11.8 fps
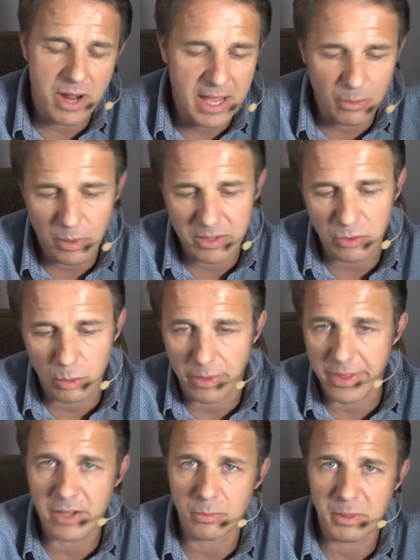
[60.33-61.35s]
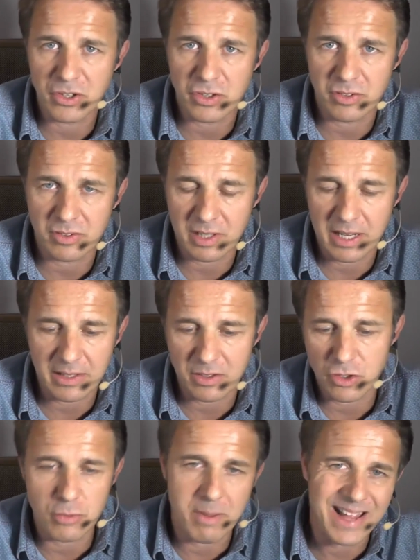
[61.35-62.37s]
and once all of those pictures are
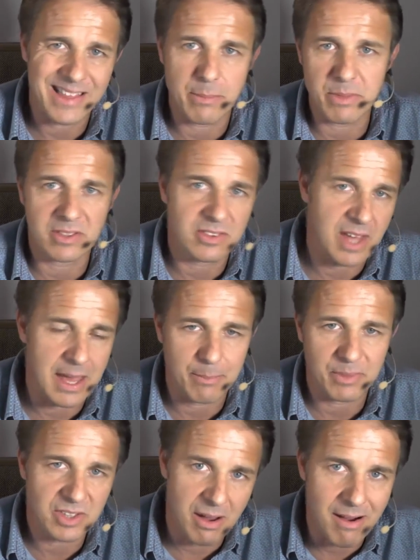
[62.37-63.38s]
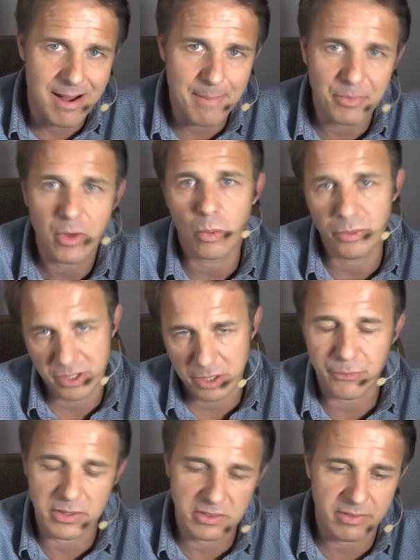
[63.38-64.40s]
selected, you make them the same time, or the
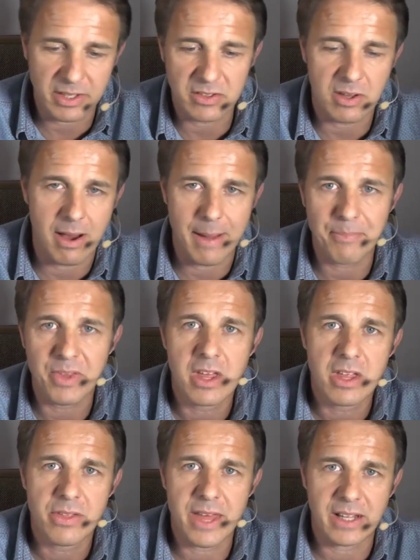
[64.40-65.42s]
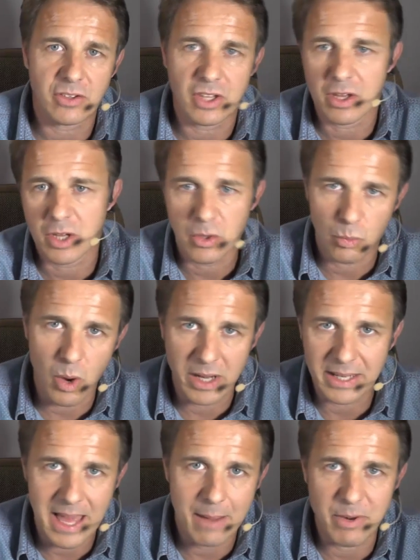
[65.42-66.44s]
difference of the time that
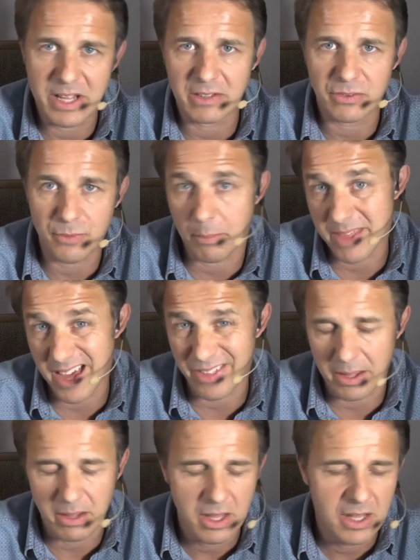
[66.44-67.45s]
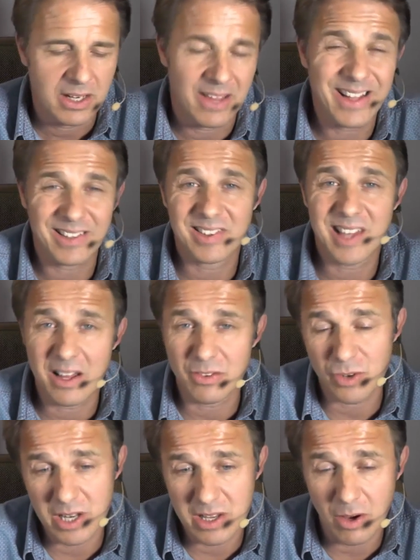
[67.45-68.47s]
one camera is from the other. Now that
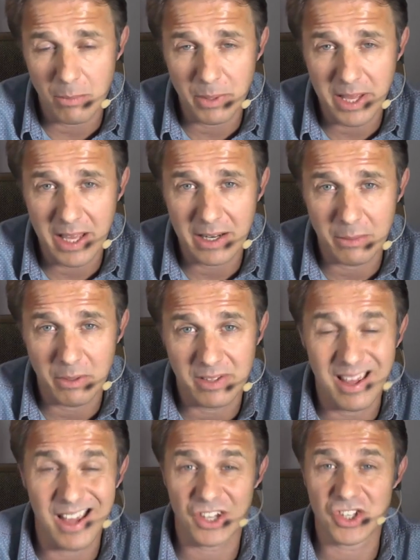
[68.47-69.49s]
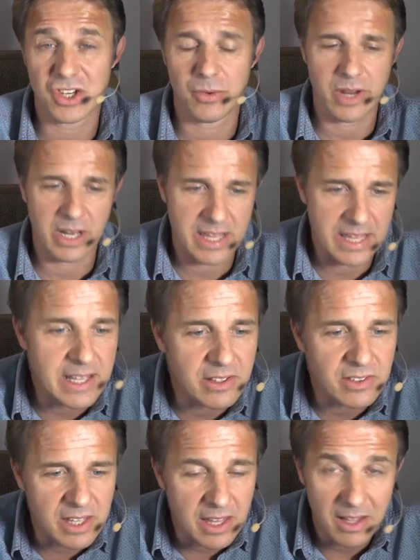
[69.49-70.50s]
sounds really complicated, but it's actually really
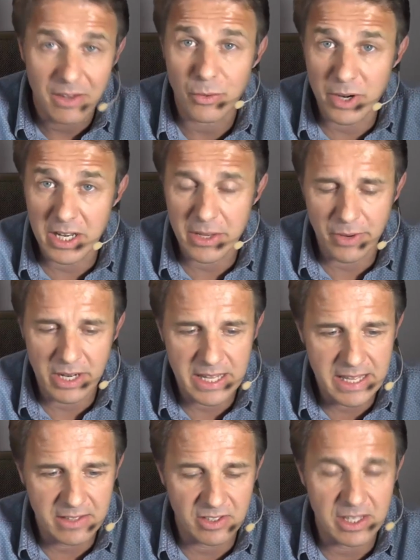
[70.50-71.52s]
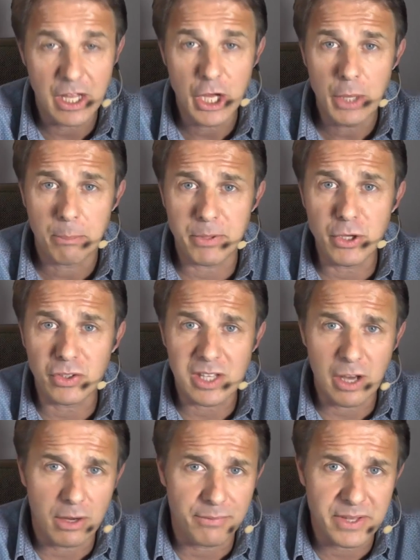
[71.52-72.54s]
easy, really easy.
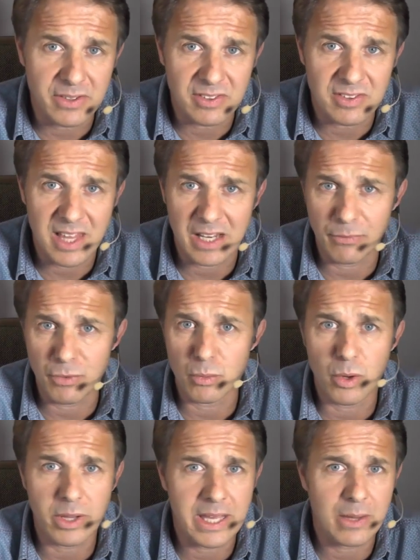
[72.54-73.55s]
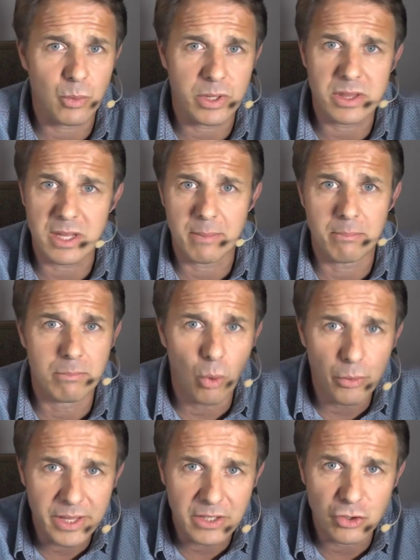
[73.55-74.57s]
Beauty of this is that if you're working with
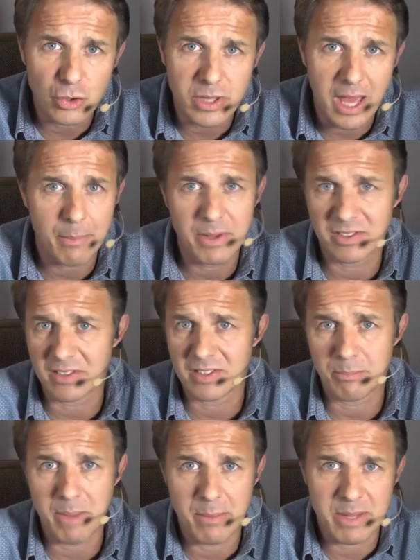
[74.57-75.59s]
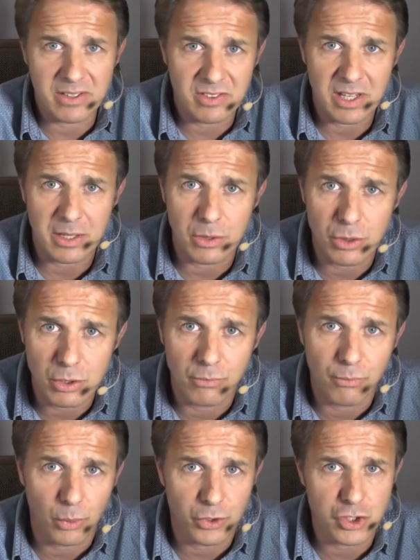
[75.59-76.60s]
more than two cameras, as in maybe a second,
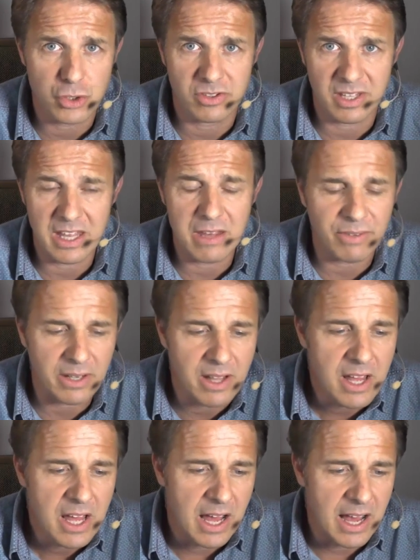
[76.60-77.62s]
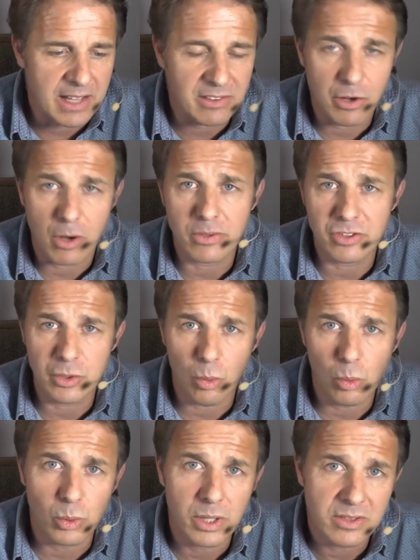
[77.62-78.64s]
third, fourth shooter even, as long as you
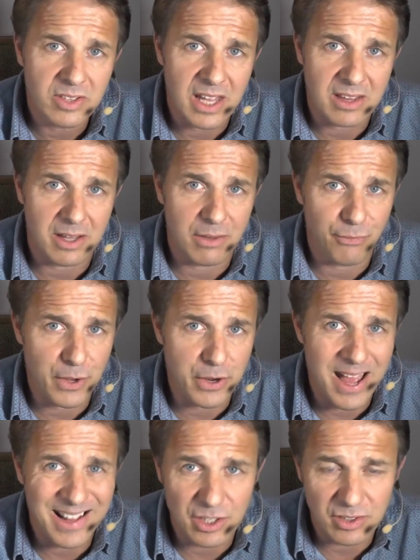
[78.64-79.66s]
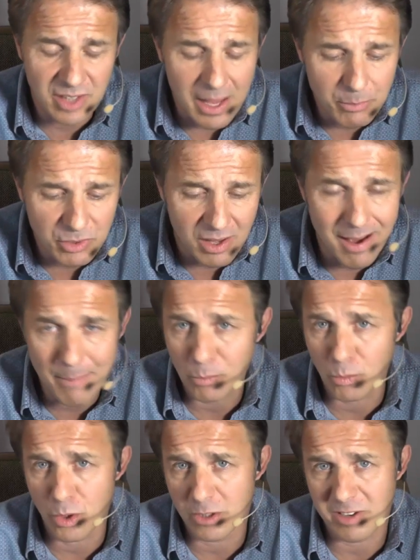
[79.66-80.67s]
all take a photo at the same time,
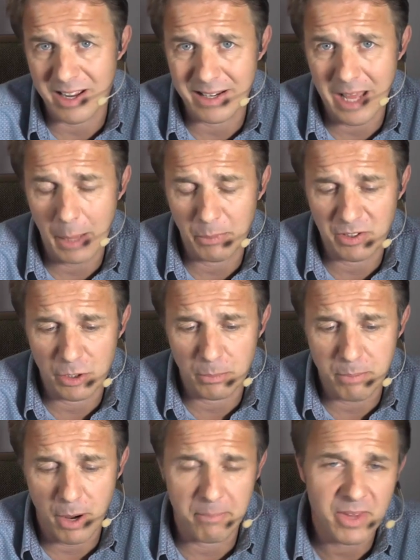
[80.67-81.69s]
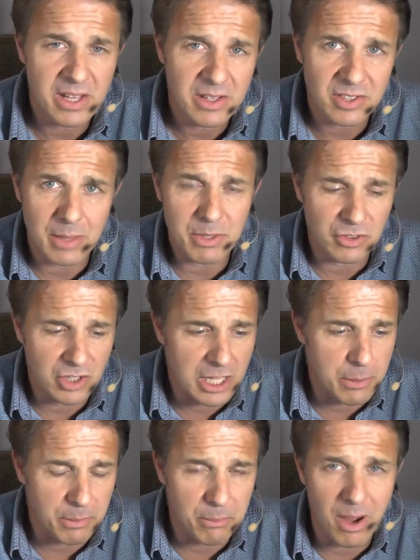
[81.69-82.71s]
works like an absolute bomb. Something to
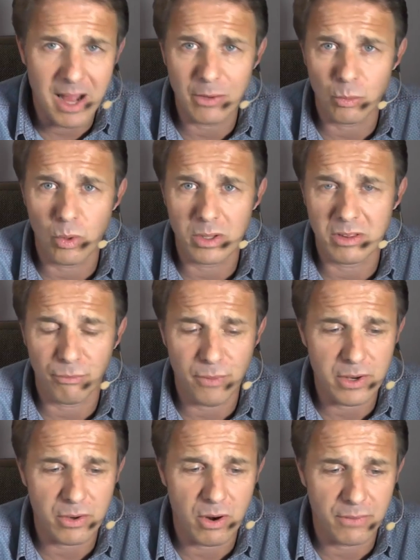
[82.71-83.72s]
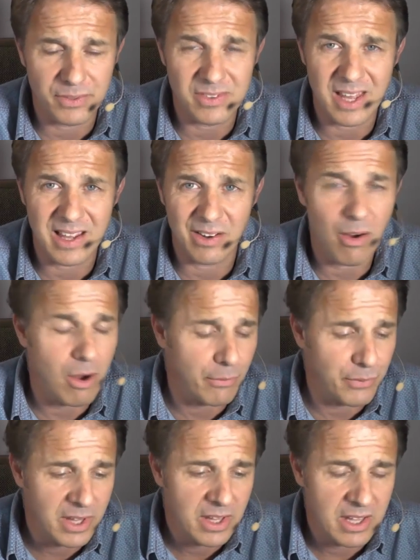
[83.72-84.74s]
keep in mind: what the photograph is taken
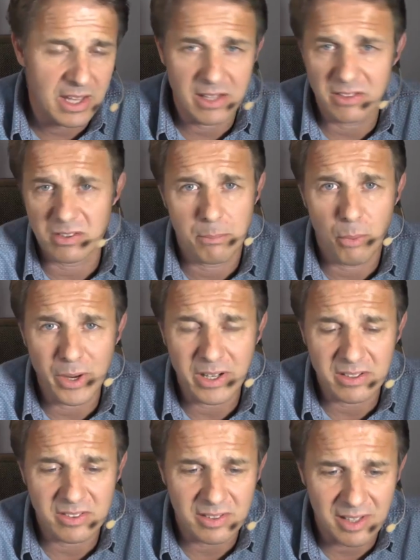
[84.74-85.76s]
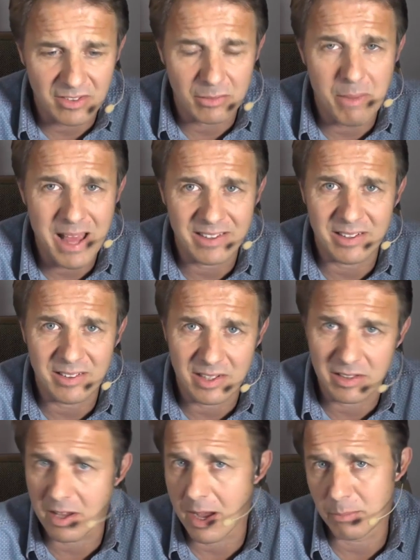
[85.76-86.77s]
of is pointless, doesn't matter, it's the
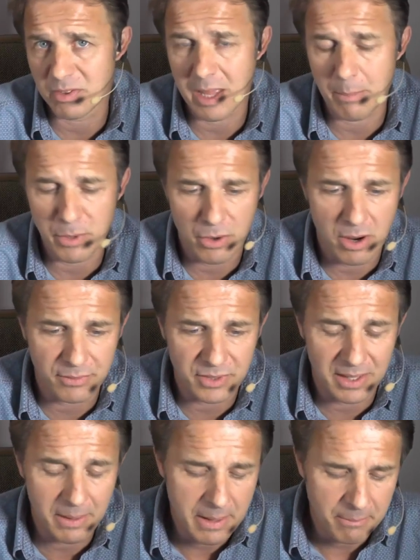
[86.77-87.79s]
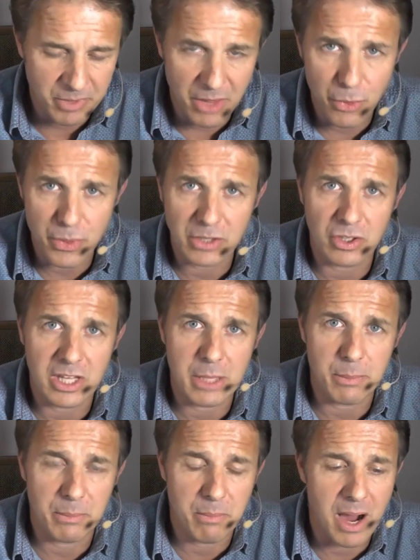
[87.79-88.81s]
timestamp you're after. Another thing to
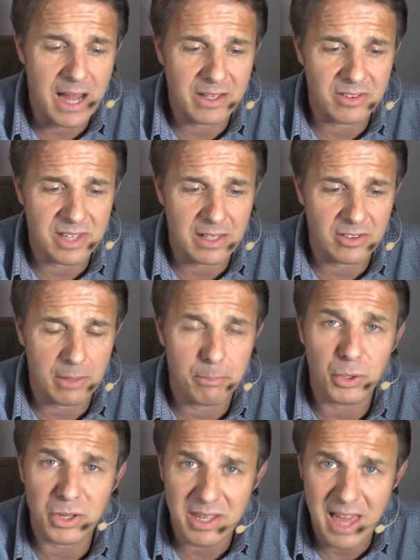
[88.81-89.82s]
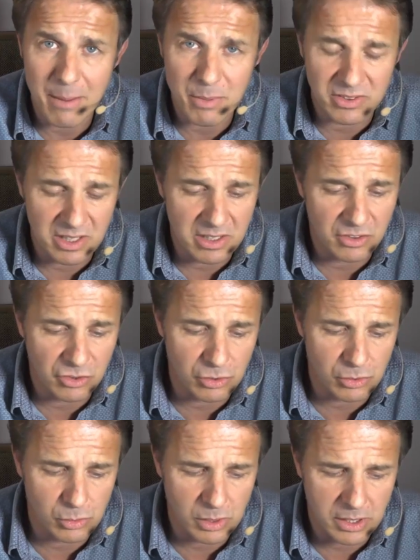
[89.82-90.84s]
keep in mind is that put the cameras
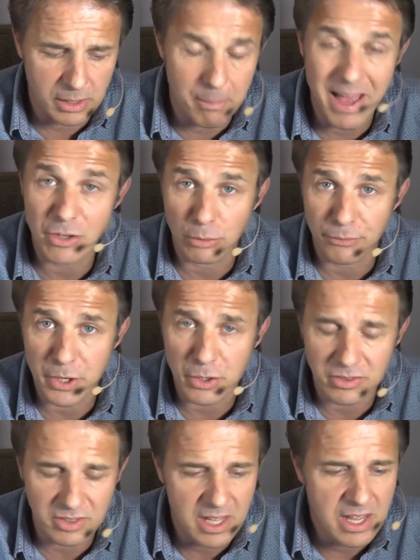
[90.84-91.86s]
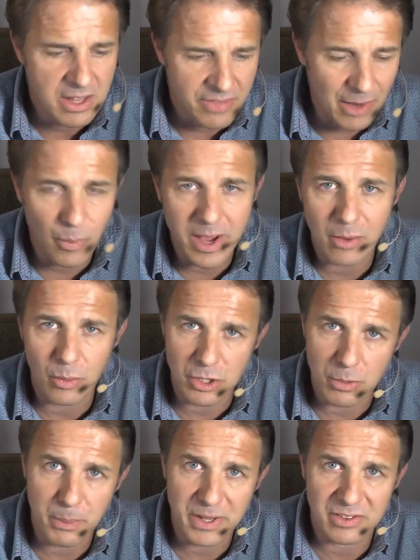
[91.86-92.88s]
into manual focus. That way when
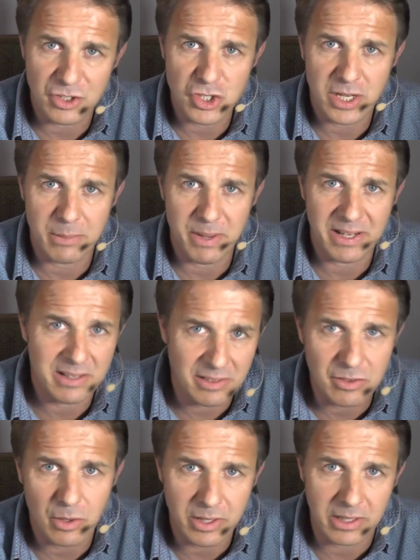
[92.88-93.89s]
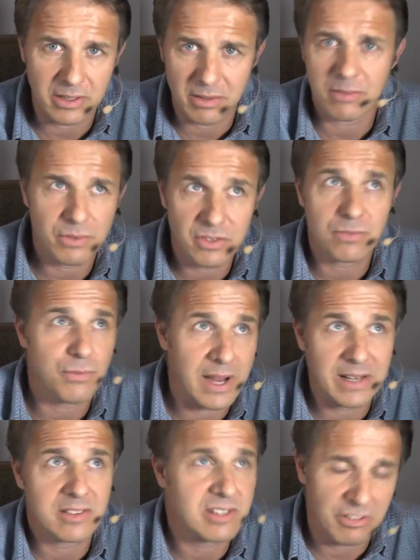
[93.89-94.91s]
you press the shutter button, it's not going to
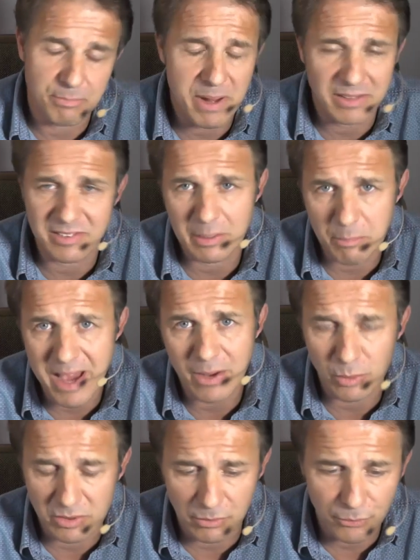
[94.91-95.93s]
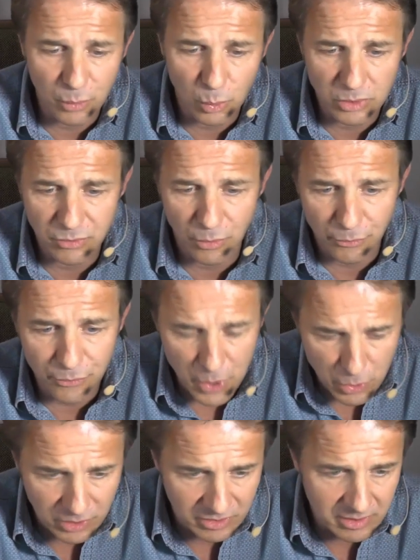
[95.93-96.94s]
find itself bouncing backwards and forwards for
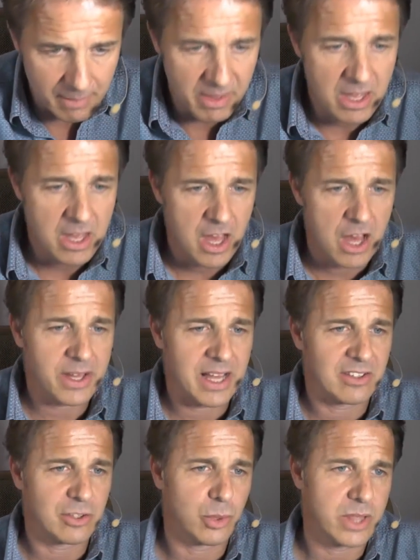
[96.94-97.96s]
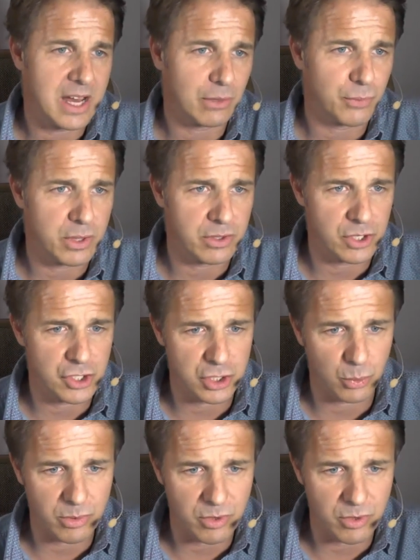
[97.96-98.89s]
focus. Okay, so without further ado, we've